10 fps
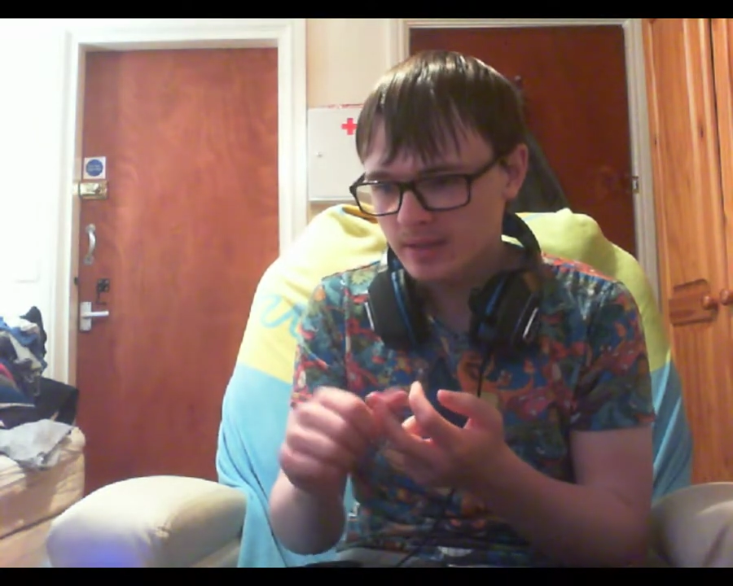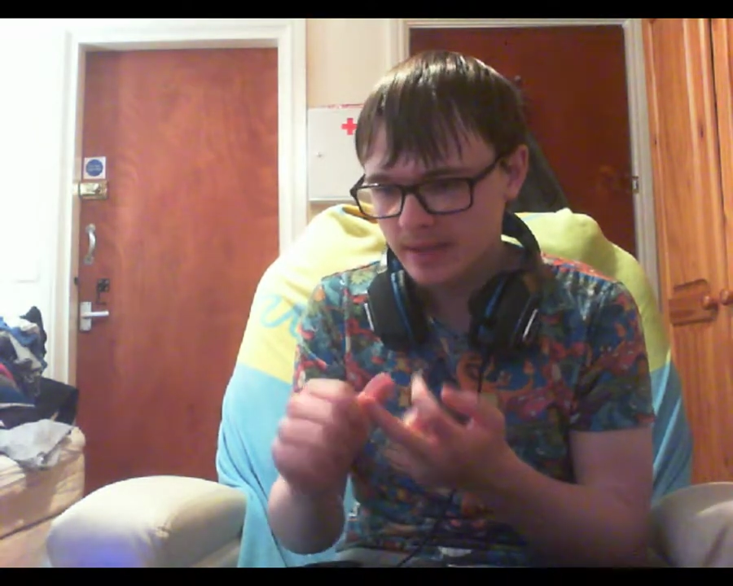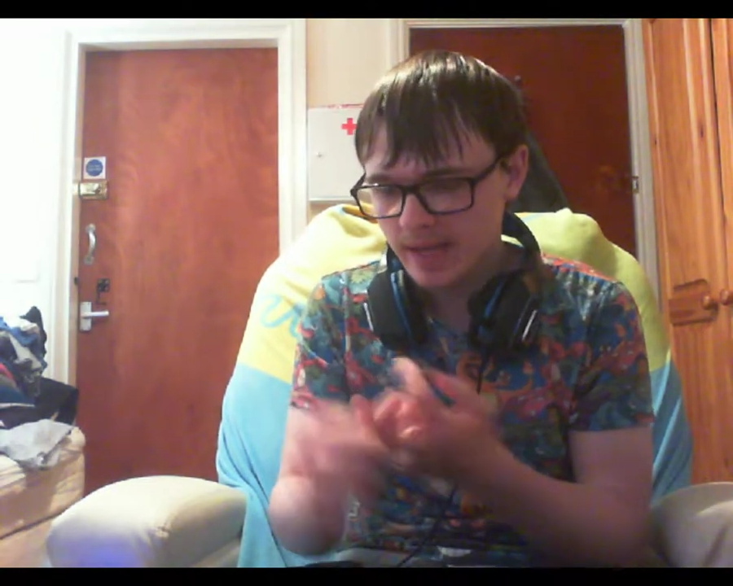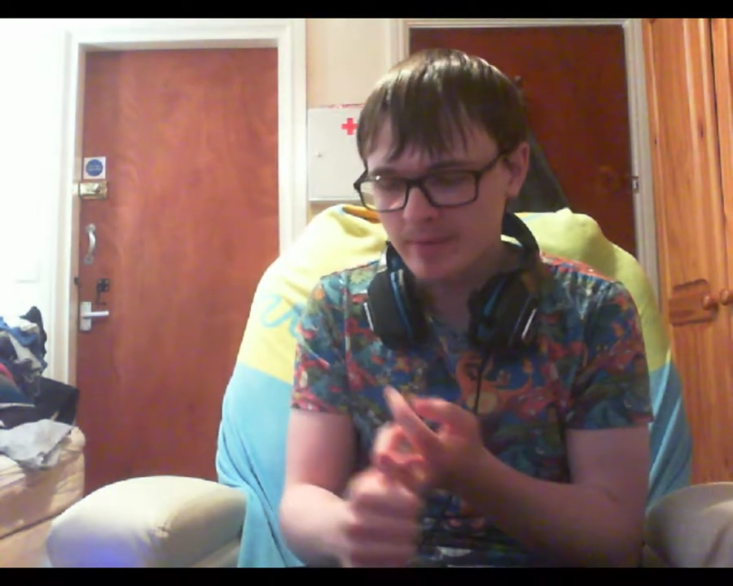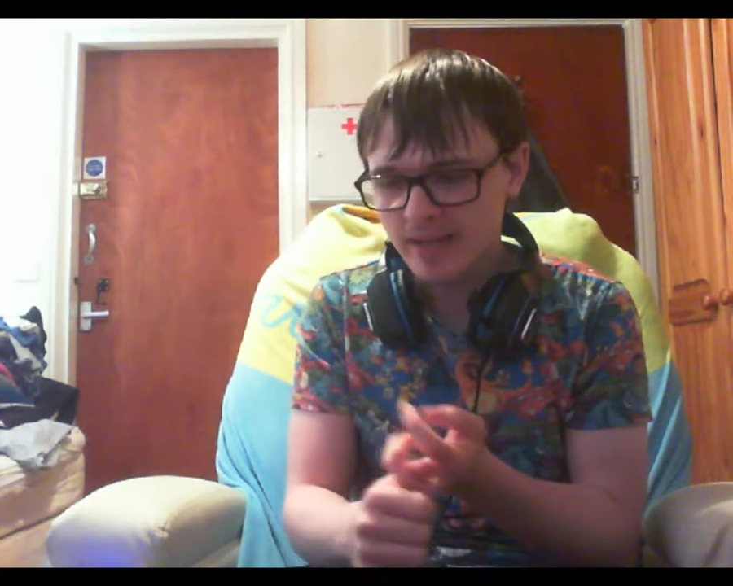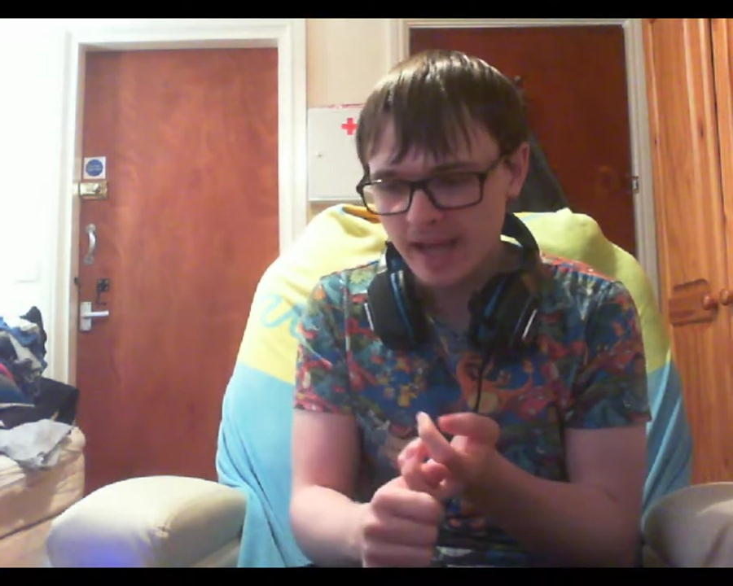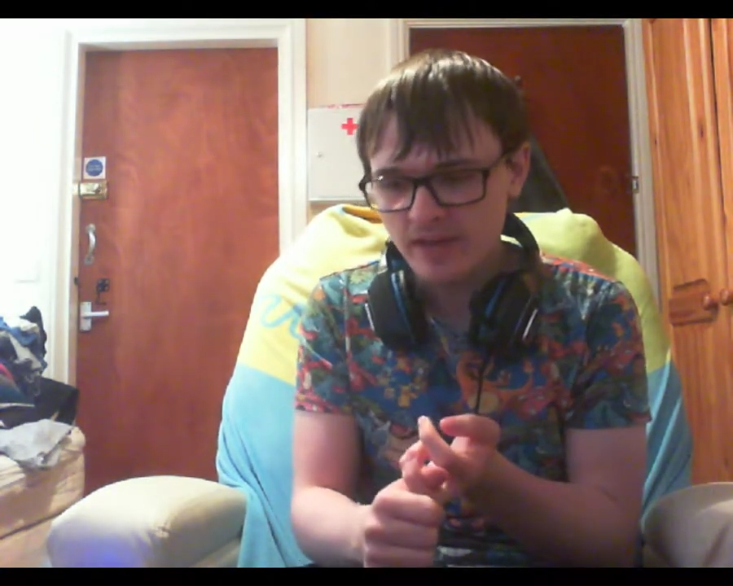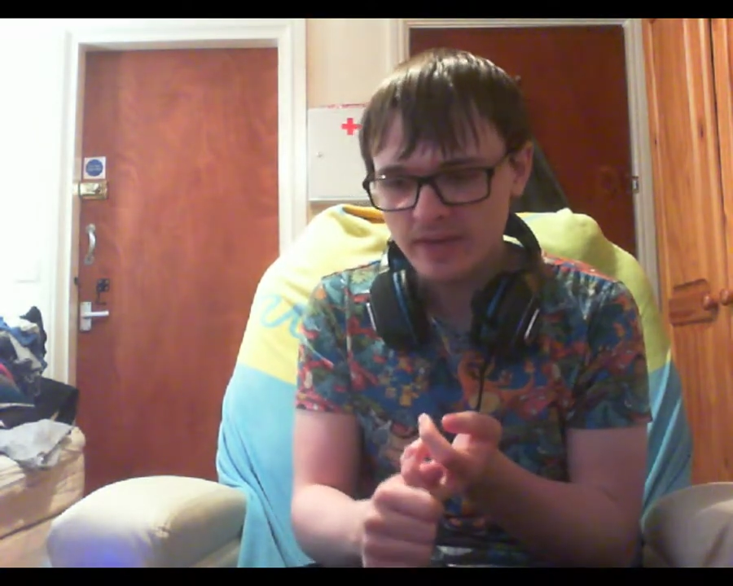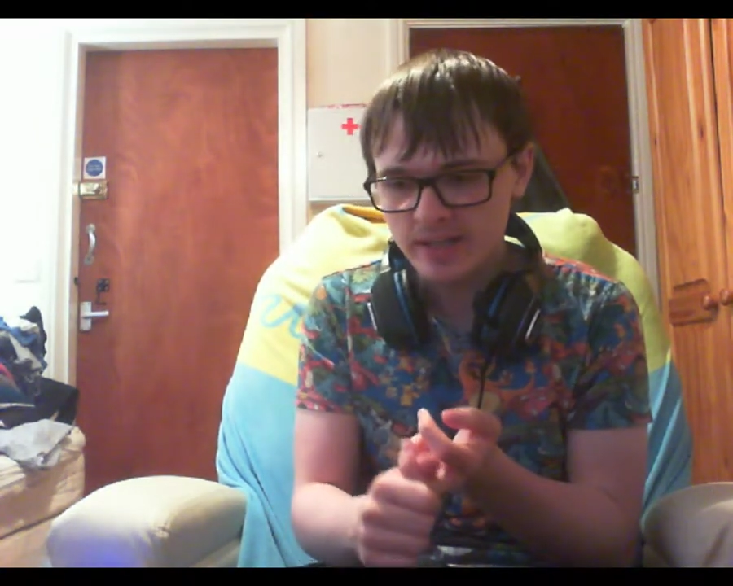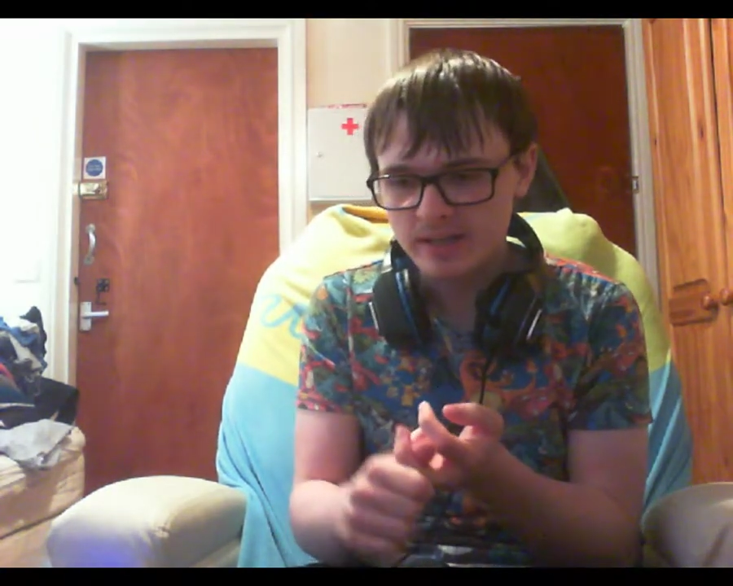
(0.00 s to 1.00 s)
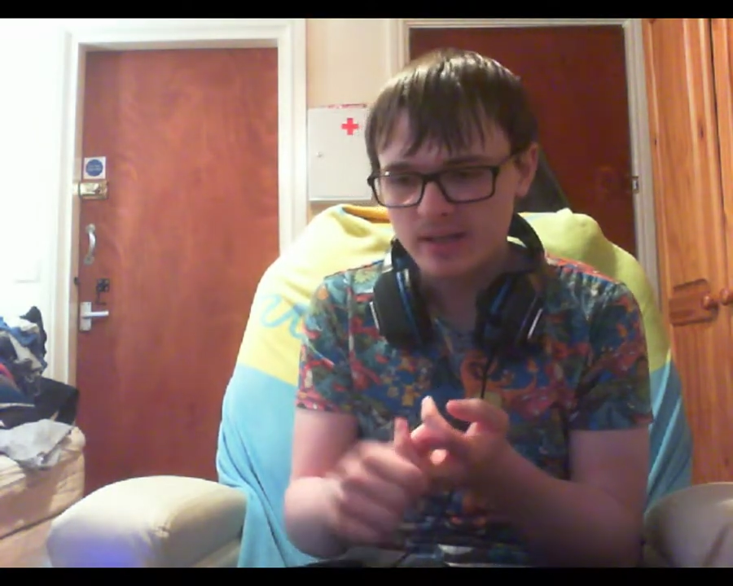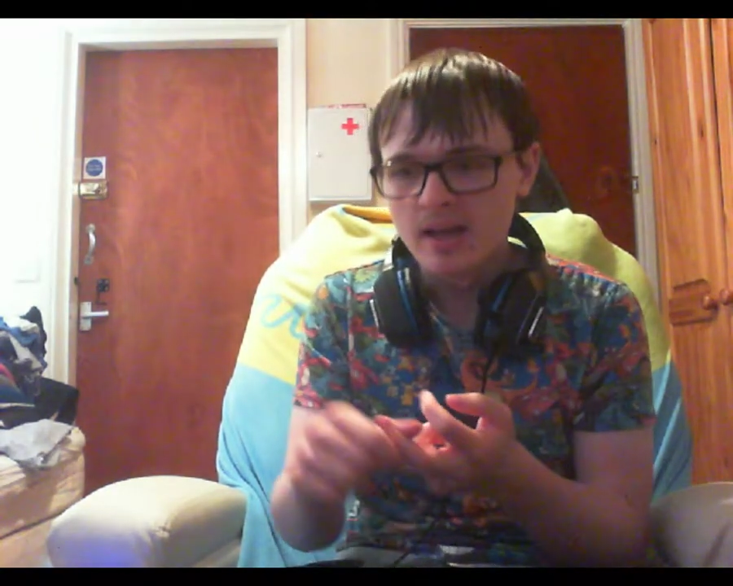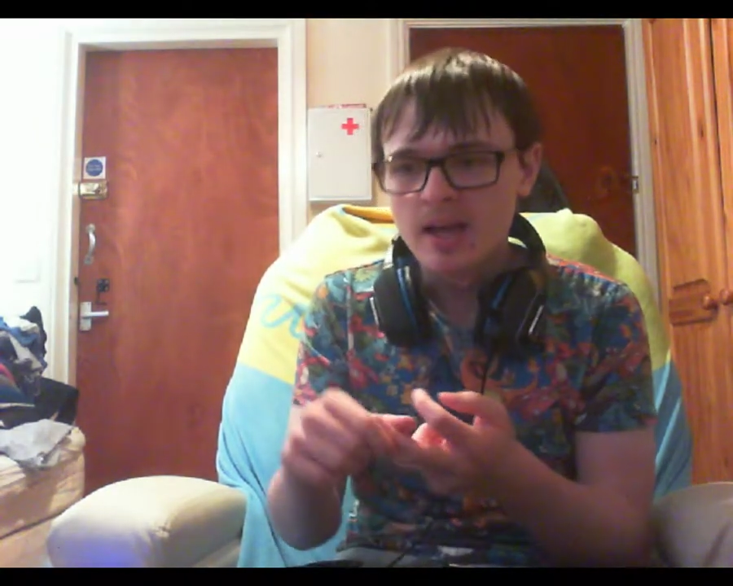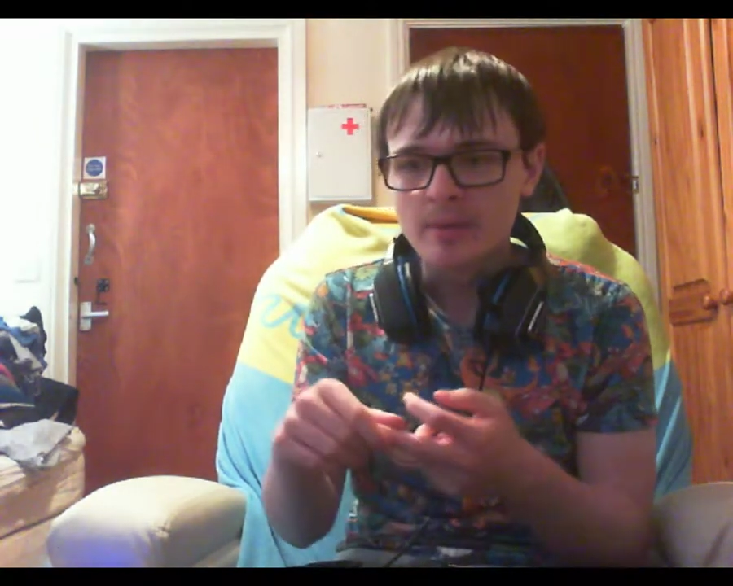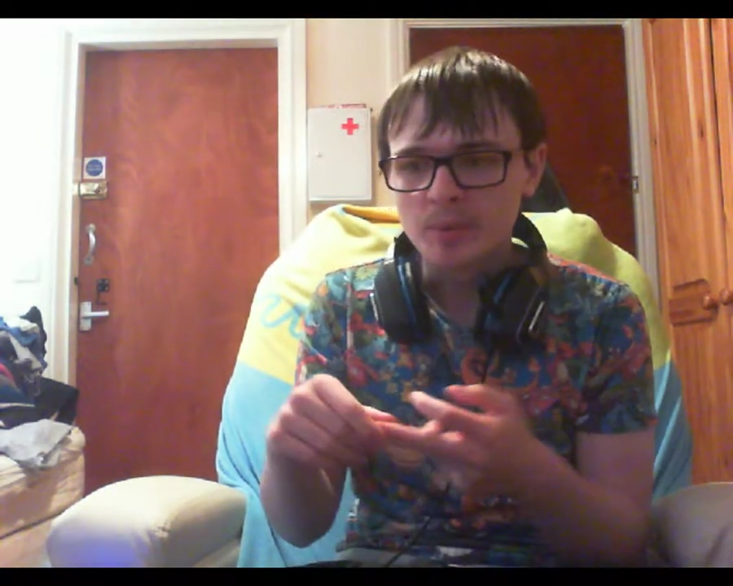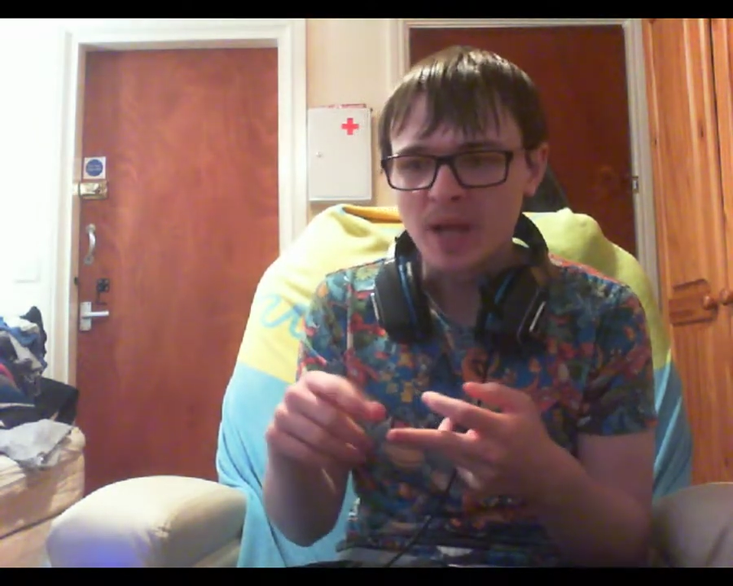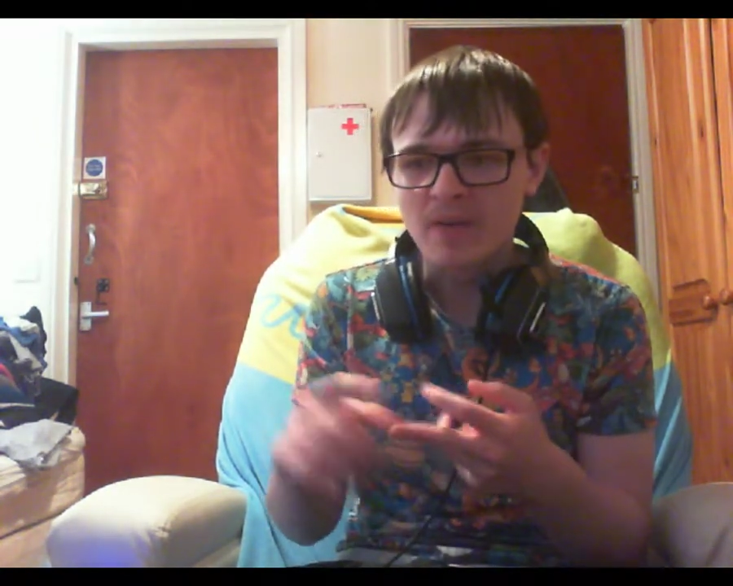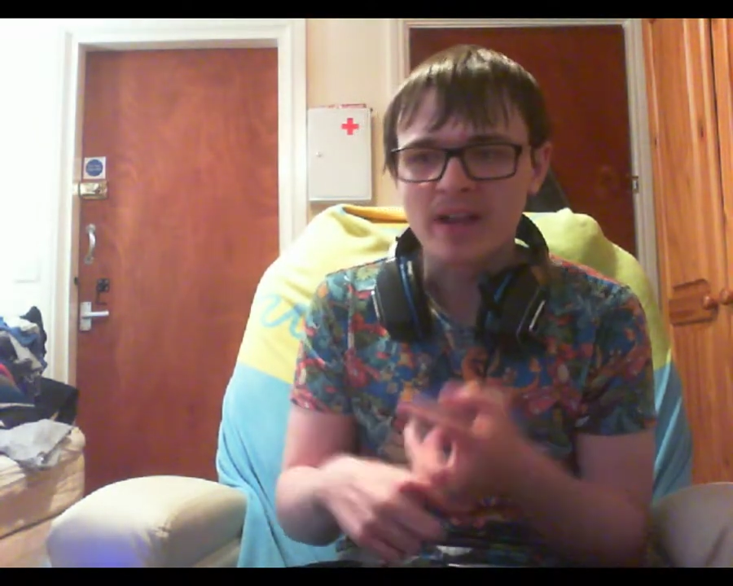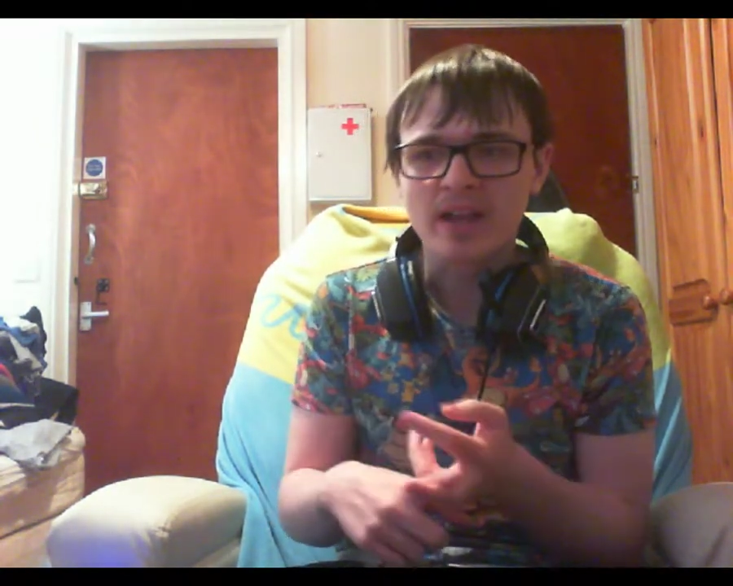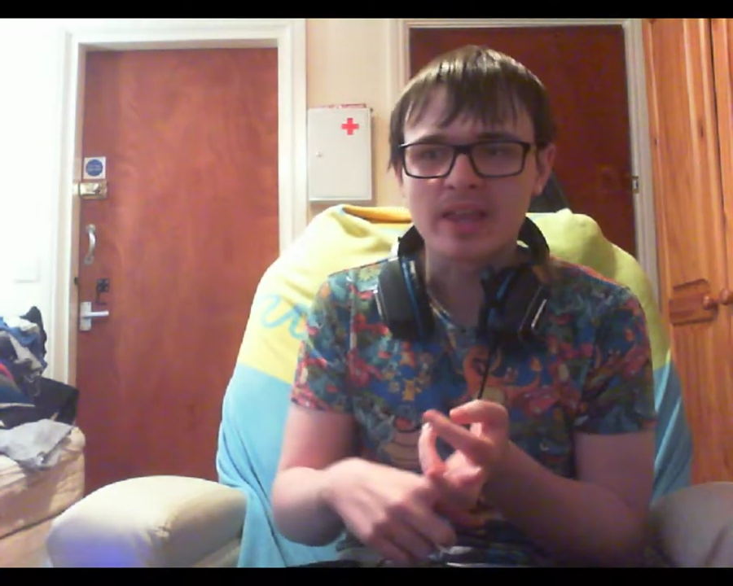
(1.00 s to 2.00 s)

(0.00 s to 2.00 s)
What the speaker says: Gaming Atheist. But then I found out